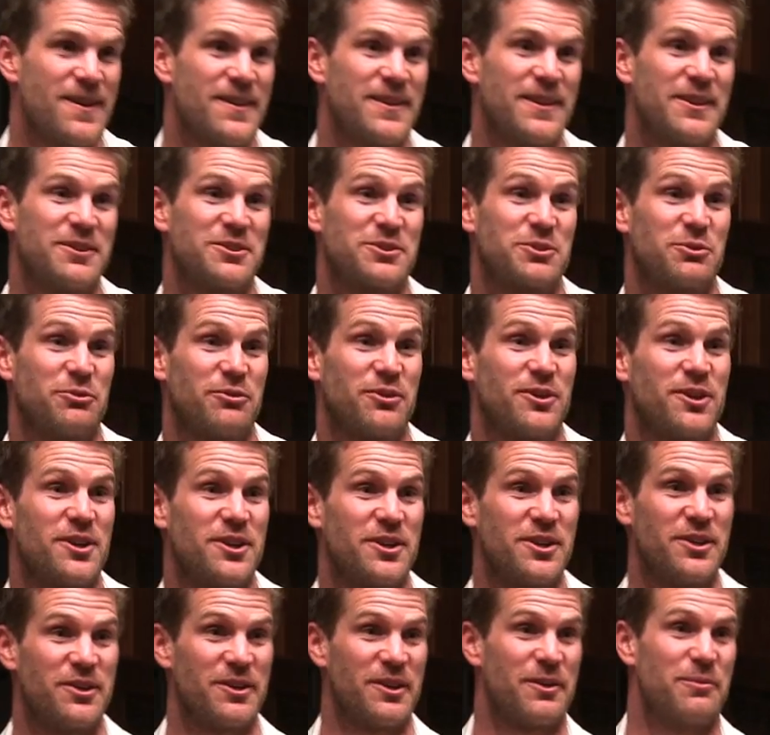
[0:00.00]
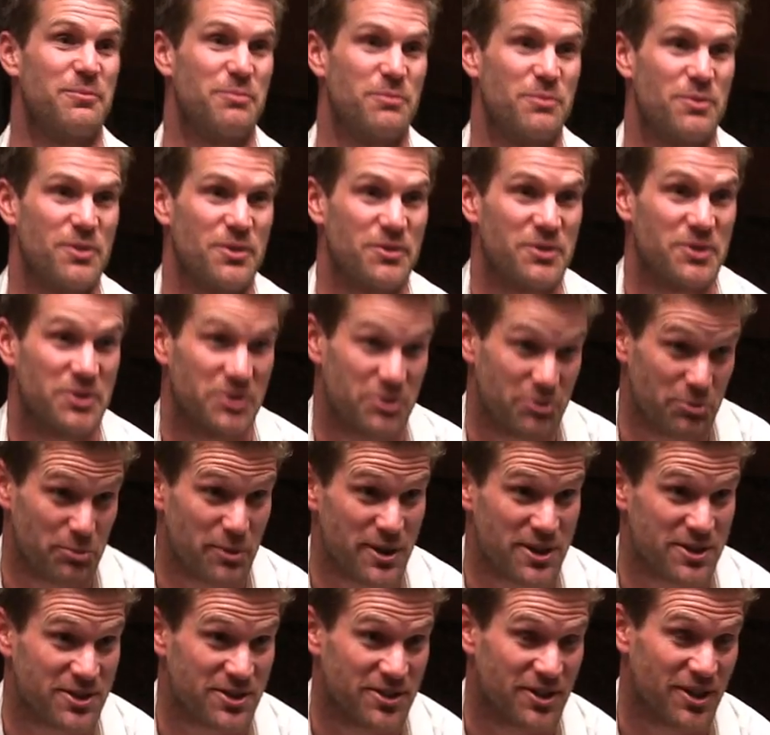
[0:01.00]
Now, Silvani, um, you
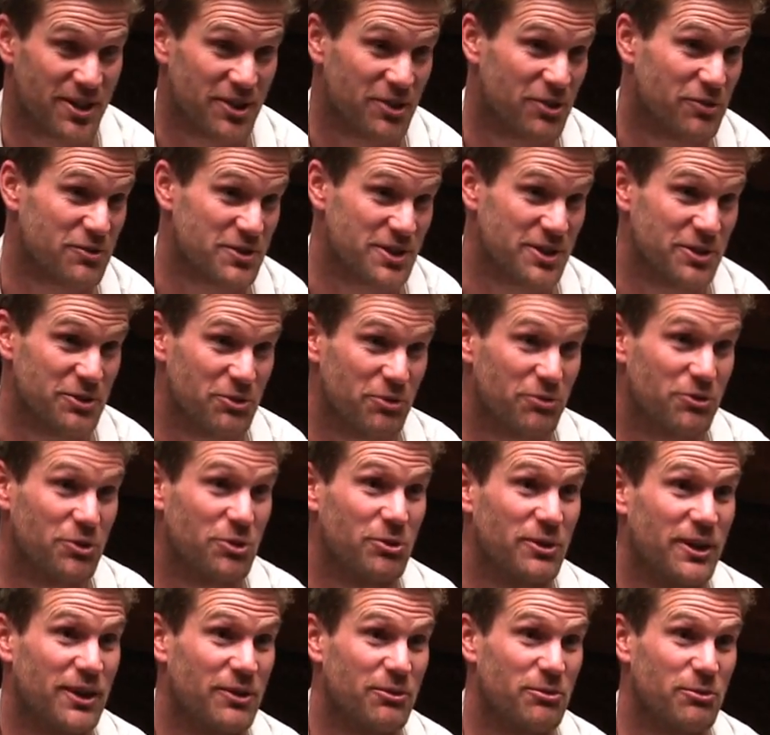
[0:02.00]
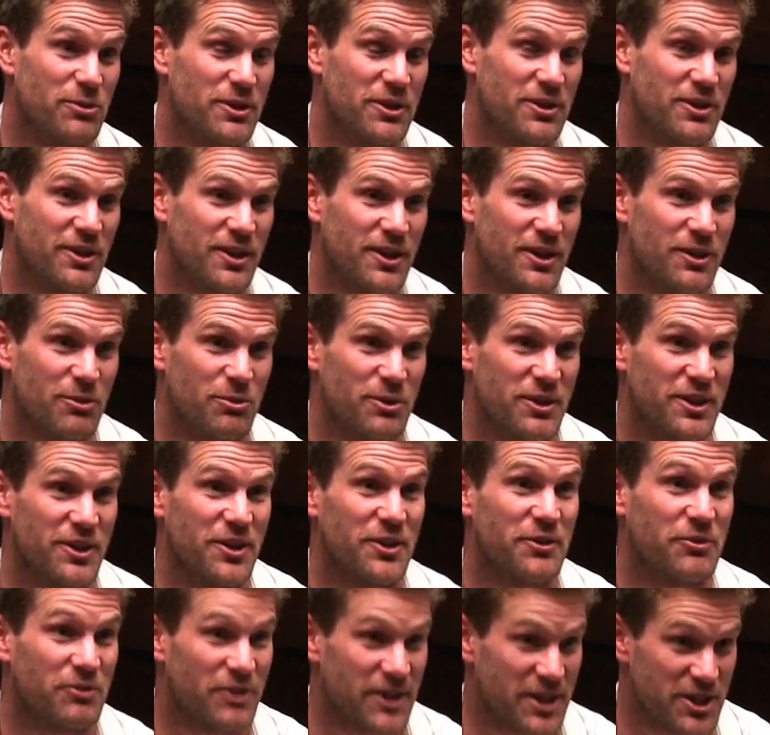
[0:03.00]
mentioned earlier, obviously, you flew out with uh, with the
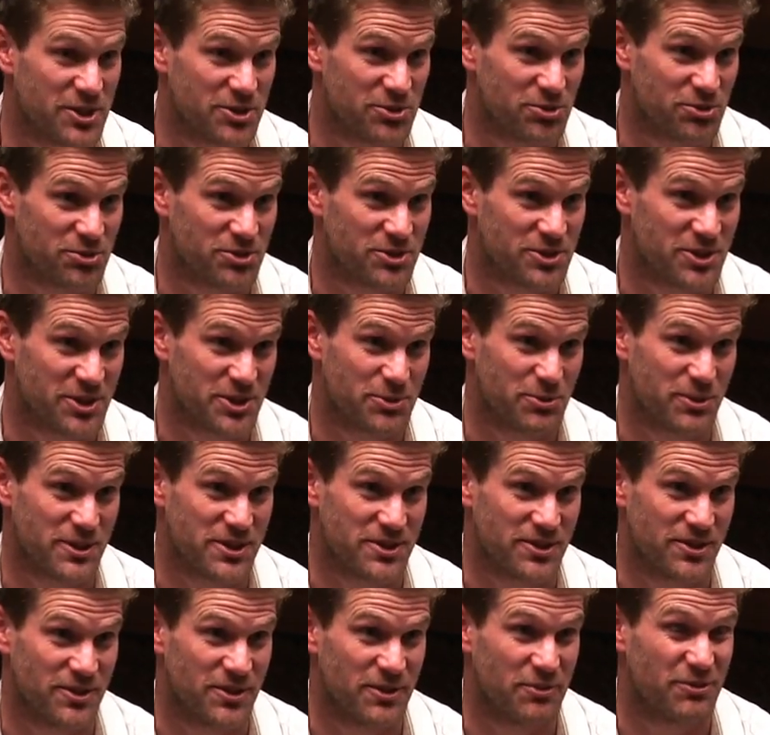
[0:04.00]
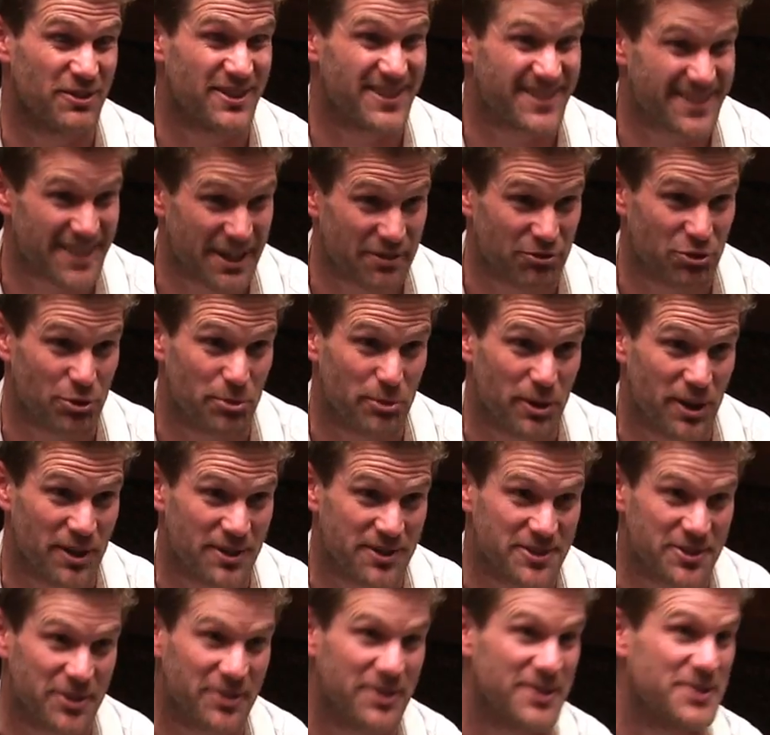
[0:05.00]
other Angels to Switzerland for several
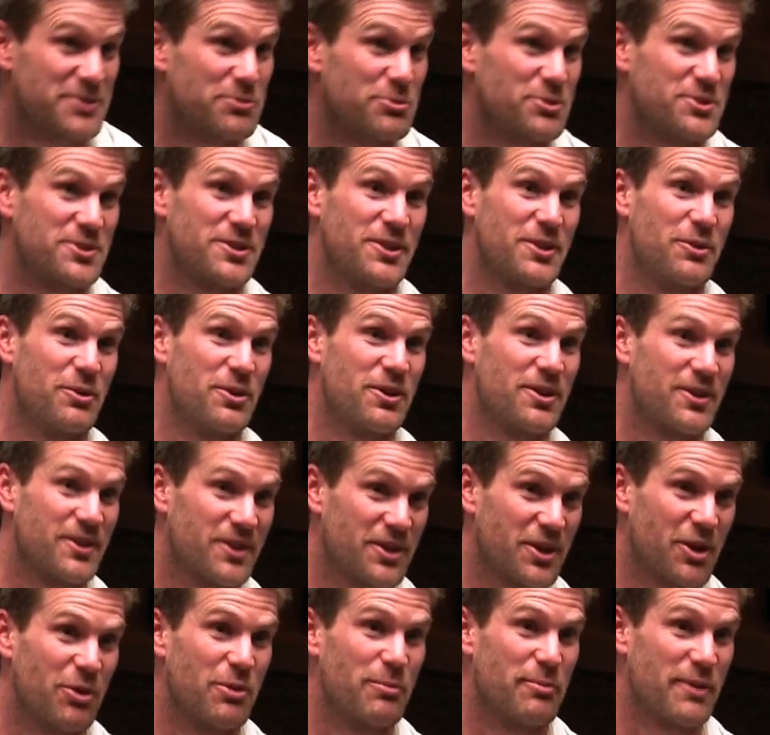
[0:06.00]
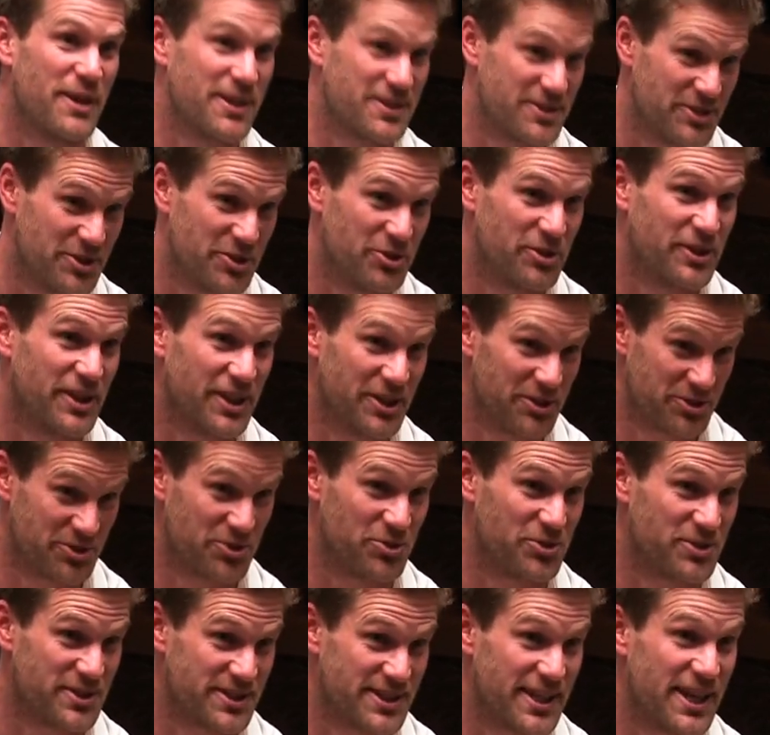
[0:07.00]
months. So this wasn't going back to the UK. You
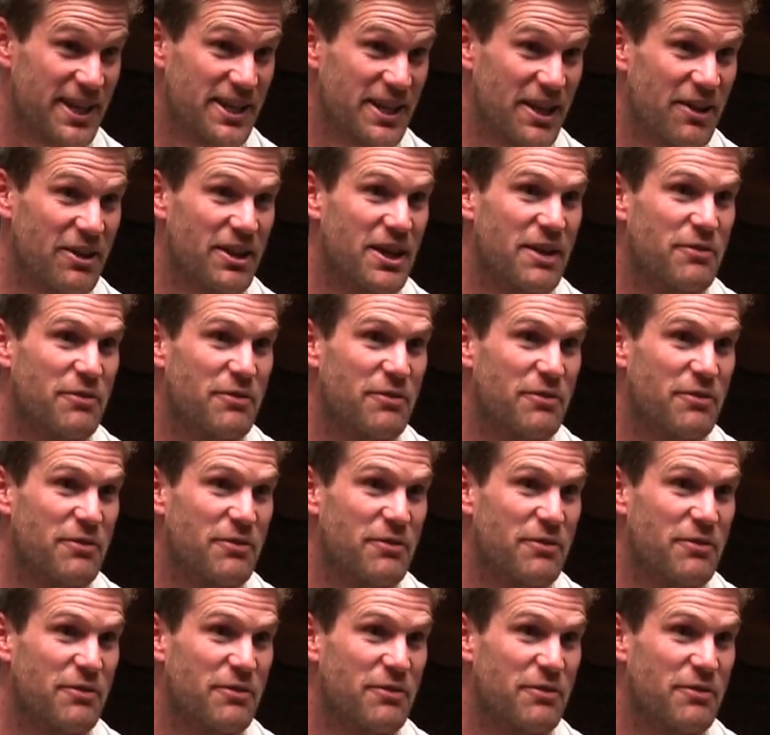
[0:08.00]
sort of stayed no, out no,